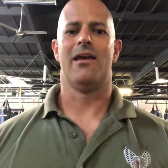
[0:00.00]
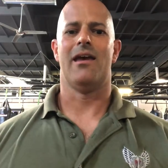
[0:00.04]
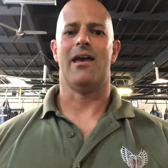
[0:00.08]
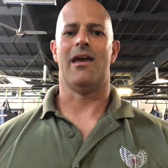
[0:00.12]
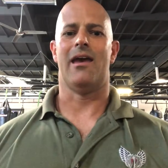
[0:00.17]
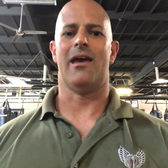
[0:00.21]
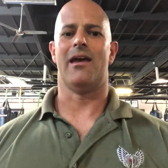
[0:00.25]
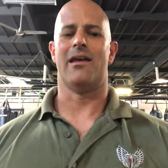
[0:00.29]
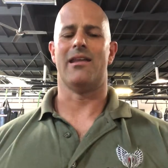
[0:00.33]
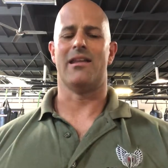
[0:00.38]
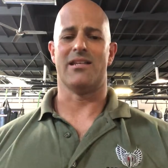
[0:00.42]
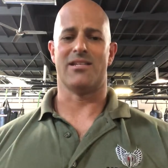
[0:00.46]

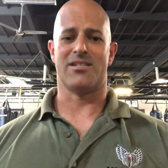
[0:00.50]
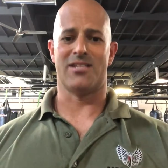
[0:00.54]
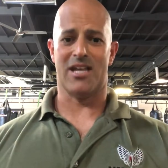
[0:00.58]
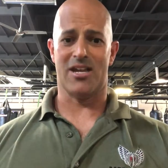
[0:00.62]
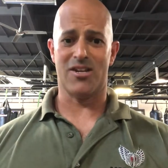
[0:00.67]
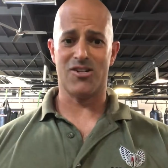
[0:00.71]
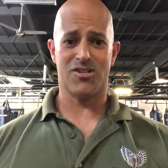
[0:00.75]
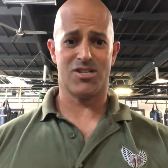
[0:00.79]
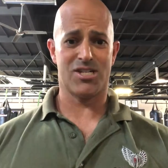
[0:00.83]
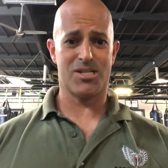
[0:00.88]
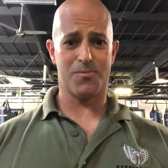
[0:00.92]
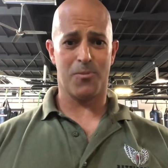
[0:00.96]
And it's
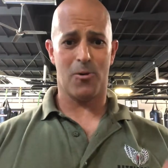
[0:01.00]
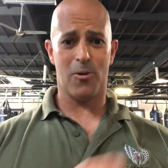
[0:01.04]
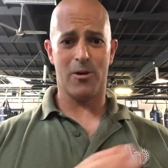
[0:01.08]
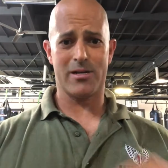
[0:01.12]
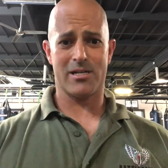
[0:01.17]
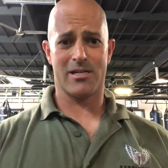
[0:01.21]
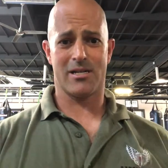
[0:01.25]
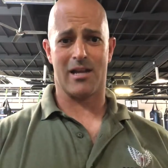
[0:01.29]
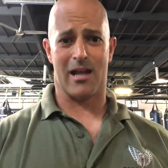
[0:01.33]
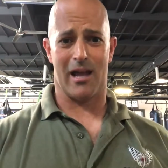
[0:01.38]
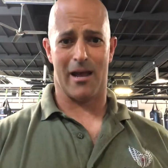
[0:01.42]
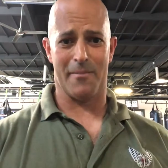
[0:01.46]
not
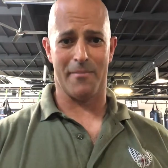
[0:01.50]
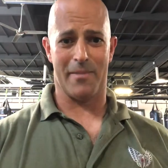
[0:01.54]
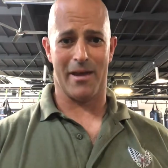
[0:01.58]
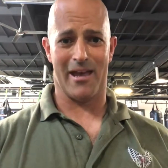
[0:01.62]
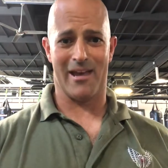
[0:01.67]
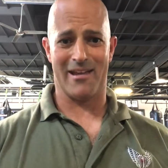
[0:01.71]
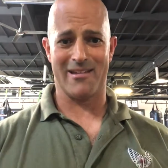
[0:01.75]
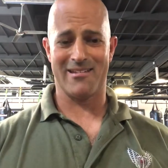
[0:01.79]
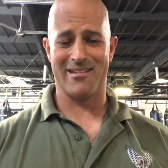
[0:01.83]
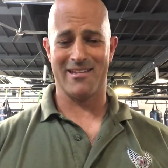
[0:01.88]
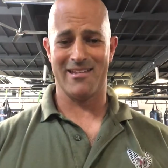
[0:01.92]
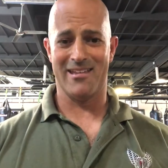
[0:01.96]
sport
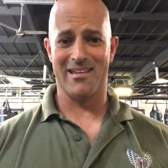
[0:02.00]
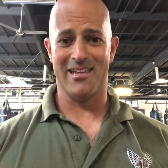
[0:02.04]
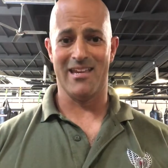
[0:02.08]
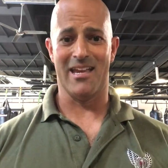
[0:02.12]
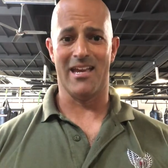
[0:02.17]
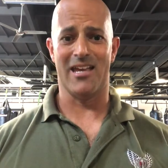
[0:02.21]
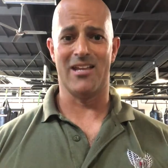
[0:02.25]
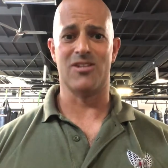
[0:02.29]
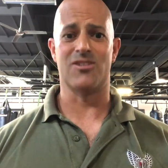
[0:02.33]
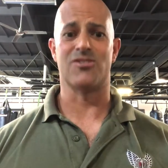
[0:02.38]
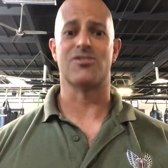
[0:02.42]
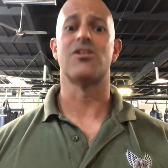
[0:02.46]
combat,
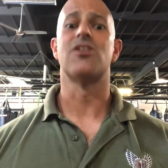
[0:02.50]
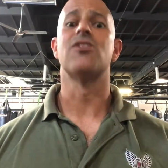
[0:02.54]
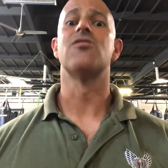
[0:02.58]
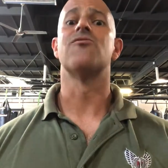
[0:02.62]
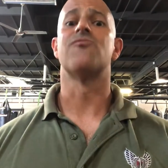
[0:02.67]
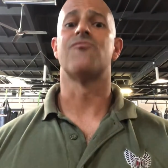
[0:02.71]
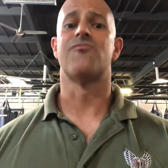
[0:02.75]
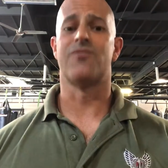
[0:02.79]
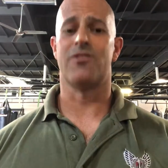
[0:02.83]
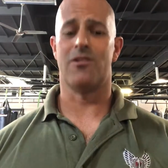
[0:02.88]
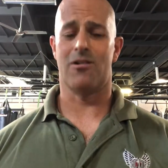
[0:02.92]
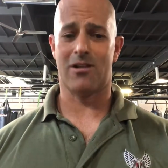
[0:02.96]
it is
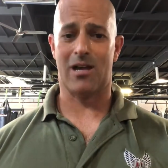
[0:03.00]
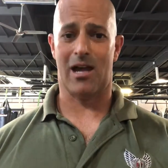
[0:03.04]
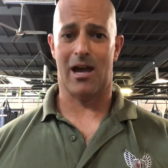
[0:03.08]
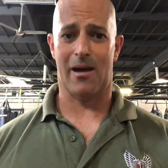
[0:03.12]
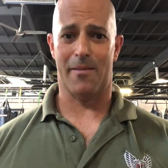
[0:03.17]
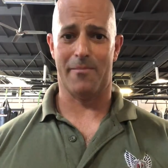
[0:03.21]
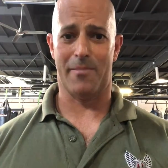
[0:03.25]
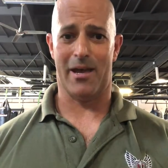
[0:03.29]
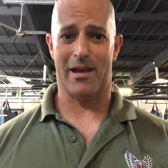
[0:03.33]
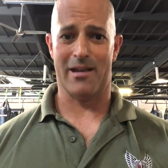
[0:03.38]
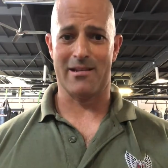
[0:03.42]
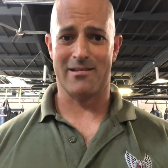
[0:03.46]
real
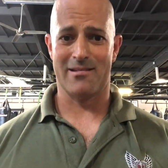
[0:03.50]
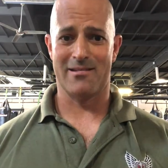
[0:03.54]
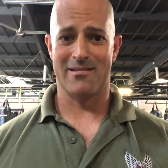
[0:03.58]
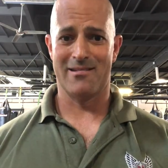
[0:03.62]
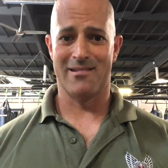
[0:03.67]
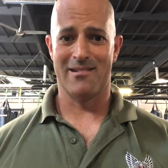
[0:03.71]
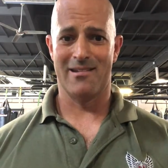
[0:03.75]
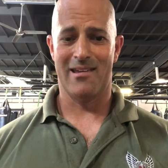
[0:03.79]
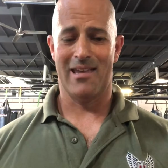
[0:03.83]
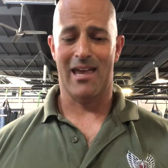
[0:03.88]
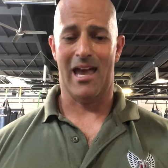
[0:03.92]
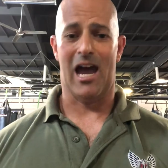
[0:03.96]
combat.
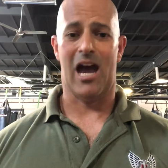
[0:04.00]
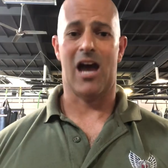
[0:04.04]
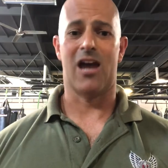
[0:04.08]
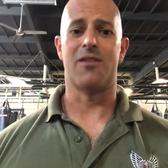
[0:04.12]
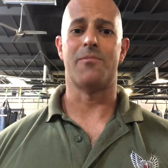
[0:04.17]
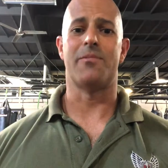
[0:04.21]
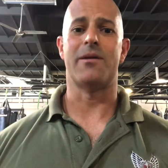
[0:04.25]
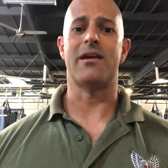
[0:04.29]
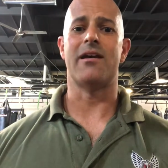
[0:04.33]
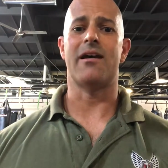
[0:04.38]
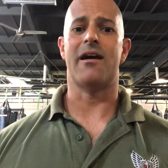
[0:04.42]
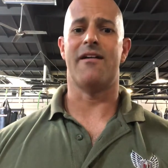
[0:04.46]
How to
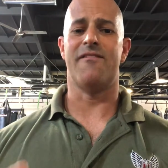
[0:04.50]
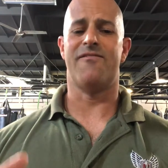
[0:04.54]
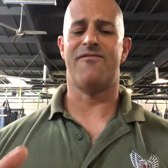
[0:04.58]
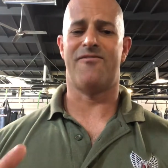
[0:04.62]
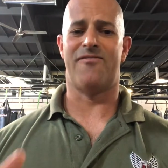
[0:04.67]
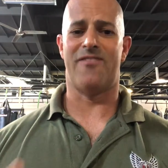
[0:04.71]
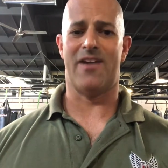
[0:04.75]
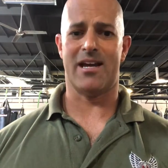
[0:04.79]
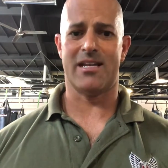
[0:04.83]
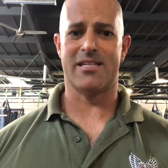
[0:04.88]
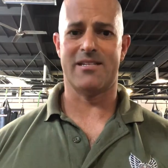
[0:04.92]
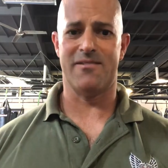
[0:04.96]
be
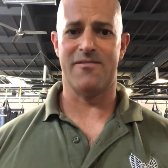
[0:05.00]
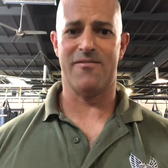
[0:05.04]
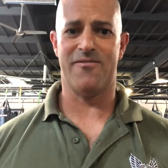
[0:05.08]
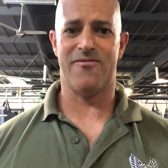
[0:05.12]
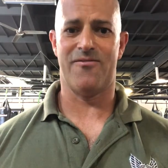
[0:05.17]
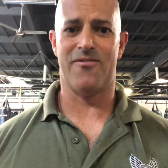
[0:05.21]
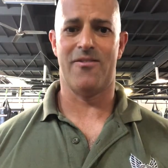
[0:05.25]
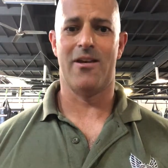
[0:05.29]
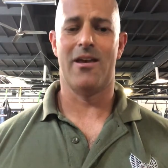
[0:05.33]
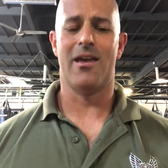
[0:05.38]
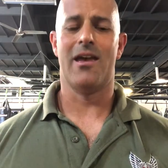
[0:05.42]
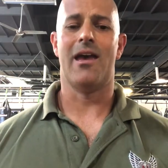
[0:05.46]

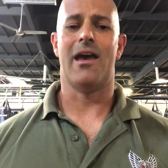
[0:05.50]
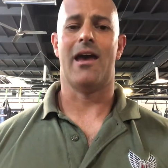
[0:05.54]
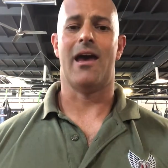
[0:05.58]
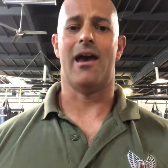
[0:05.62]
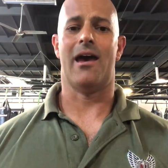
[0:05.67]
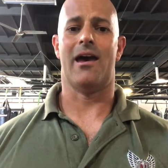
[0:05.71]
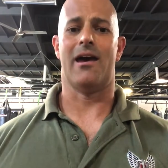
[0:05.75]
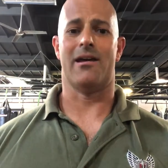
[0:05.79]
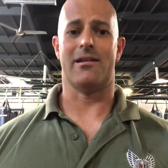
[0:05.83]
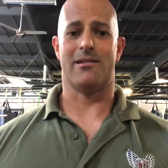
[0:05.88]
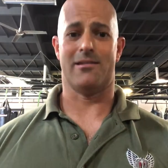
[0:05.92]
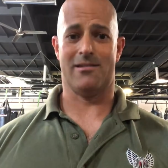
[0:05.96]
effective
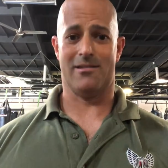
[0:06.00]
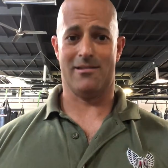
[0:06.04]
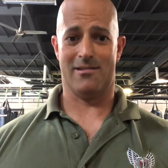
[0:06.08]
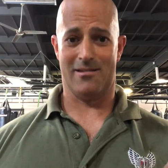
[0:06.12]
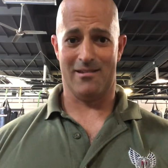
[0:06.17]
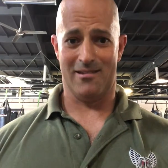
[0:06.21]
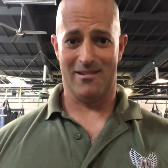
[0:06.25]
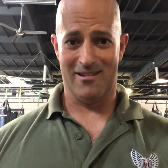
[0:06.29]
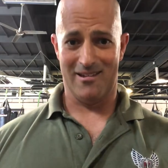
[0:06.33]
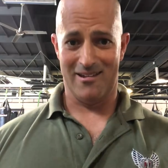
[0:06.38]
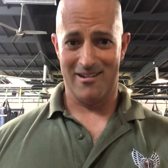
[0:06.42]
at